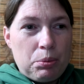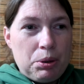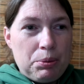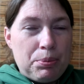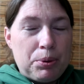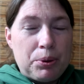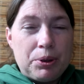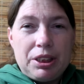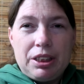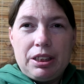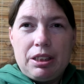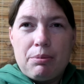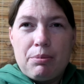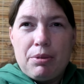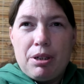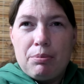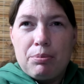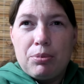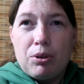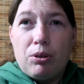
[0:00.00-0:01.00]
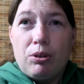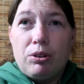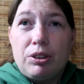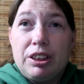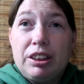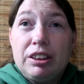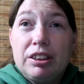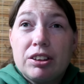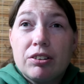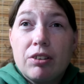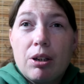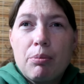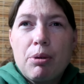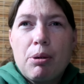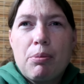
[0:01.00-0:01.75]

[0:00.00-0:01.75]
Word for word: be putting them up on Instagram.